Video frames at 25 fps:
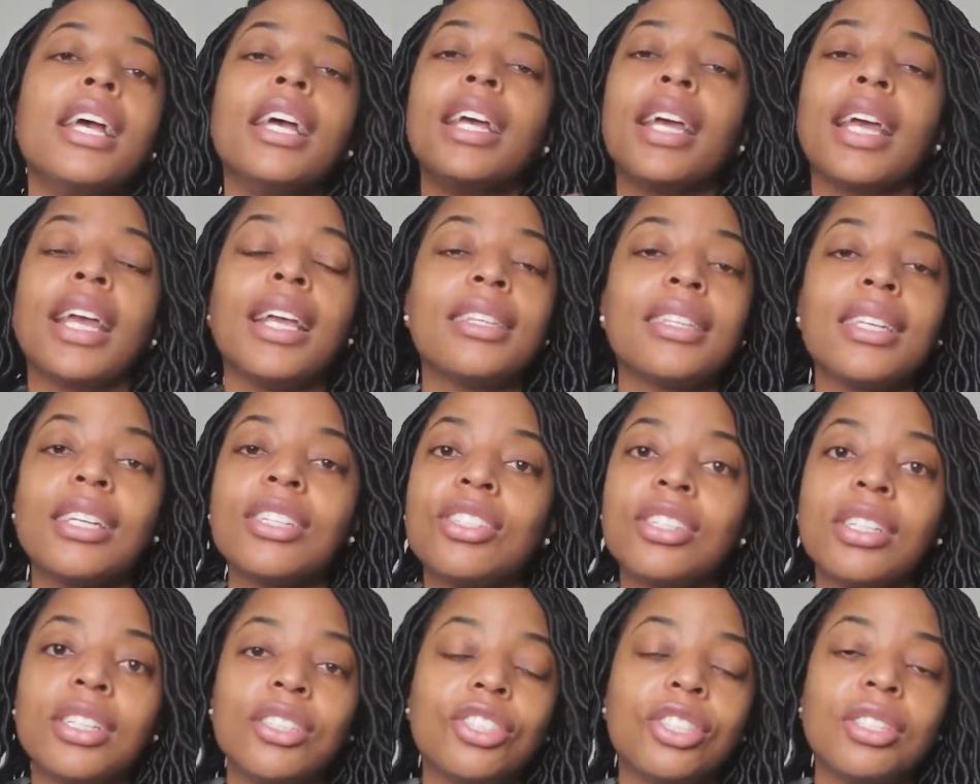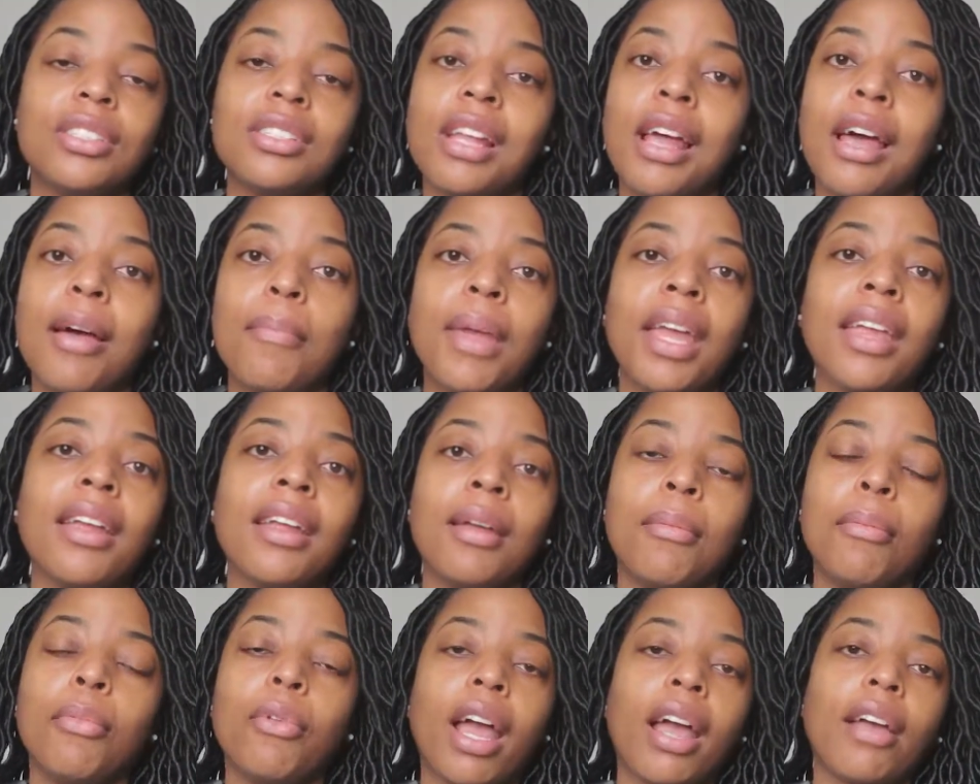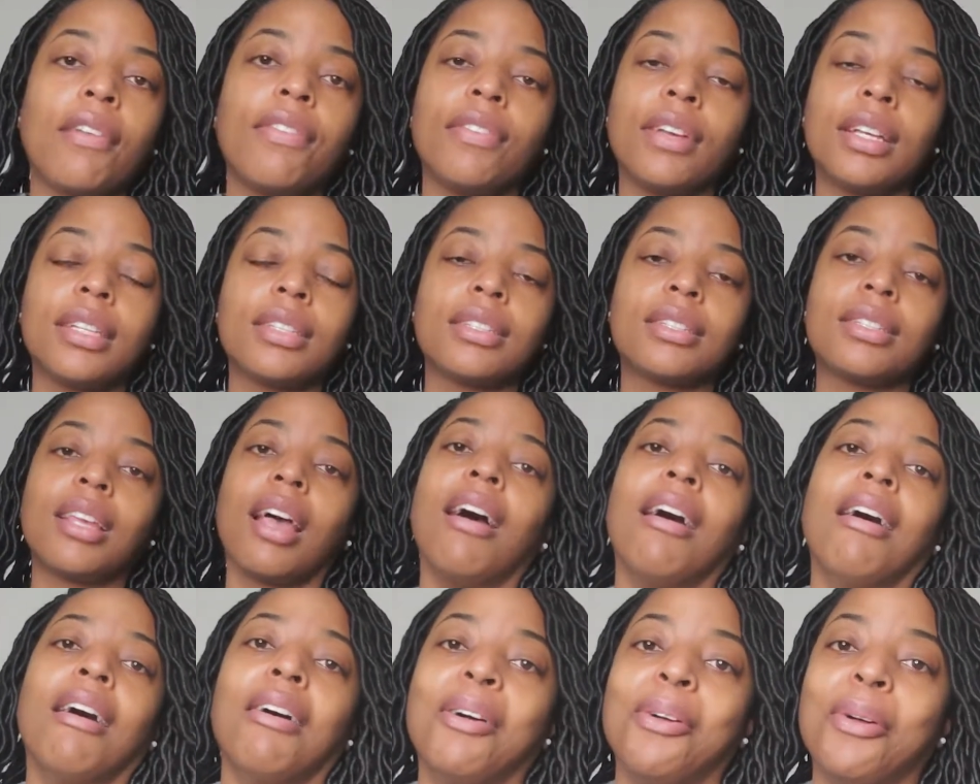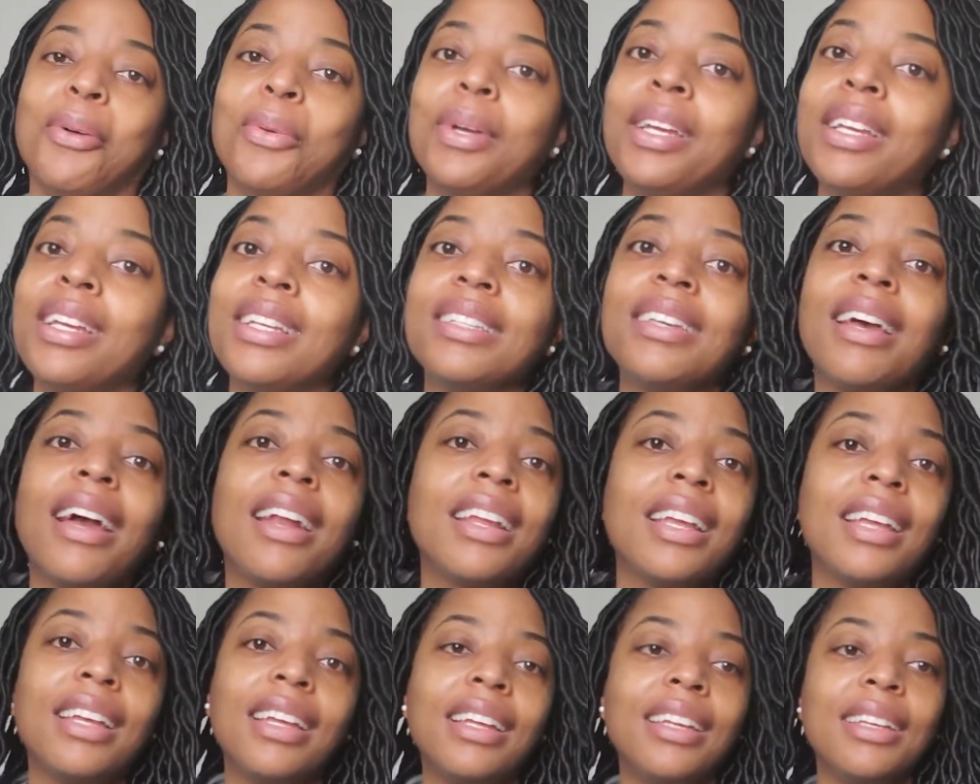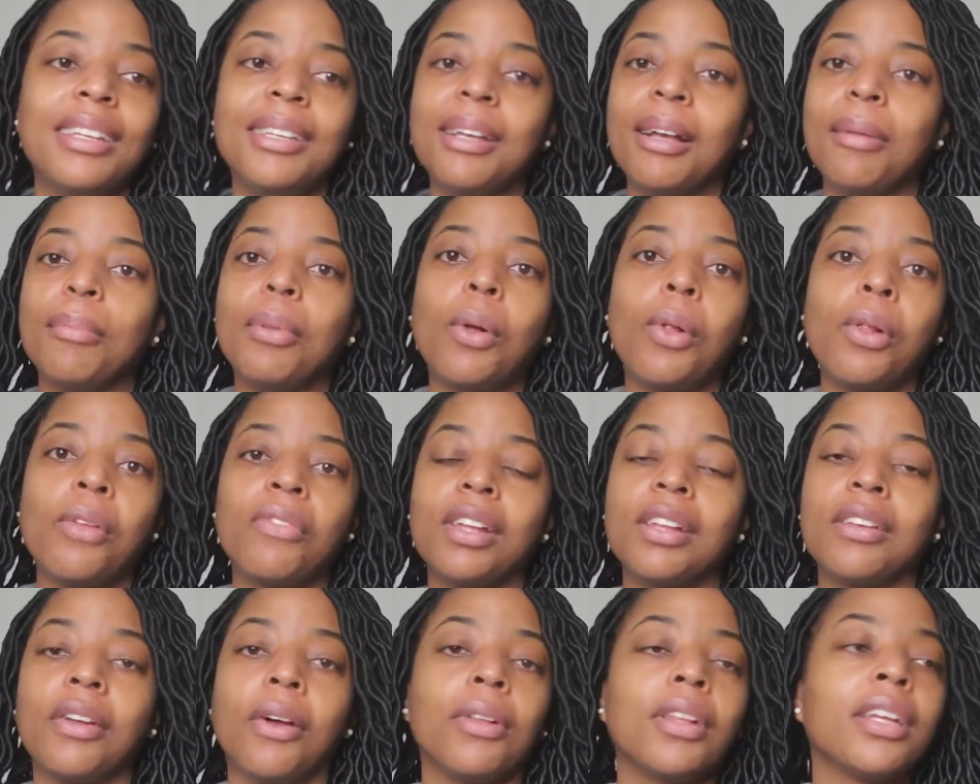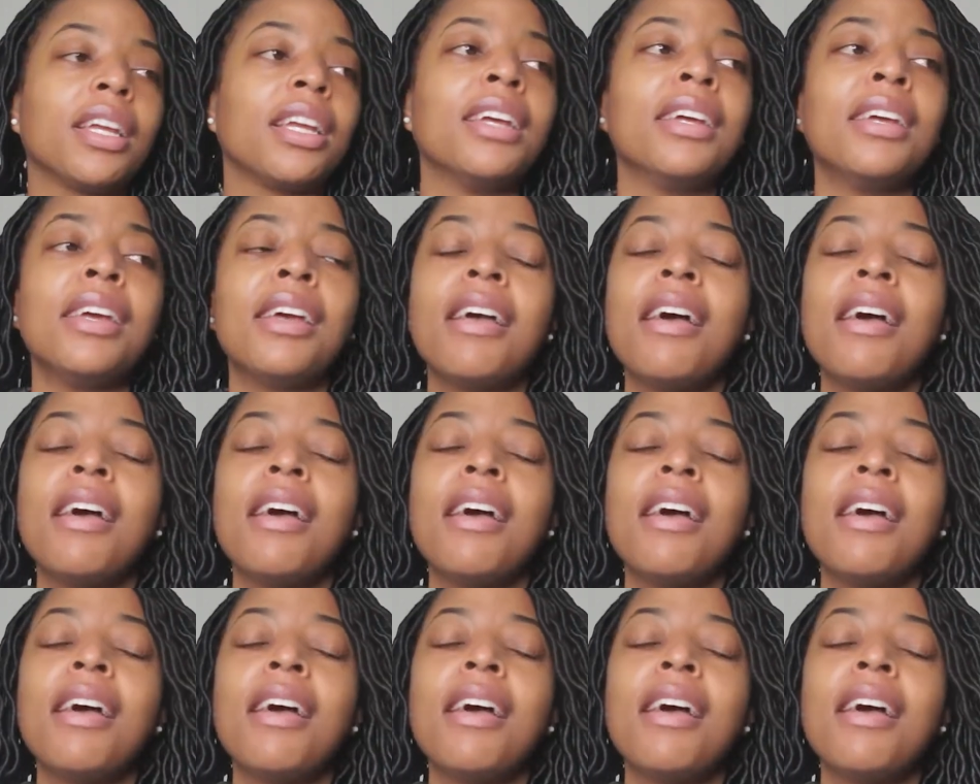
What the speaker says: He said because she's not making him breakfast, so he's got to eat a bowl of cannoli.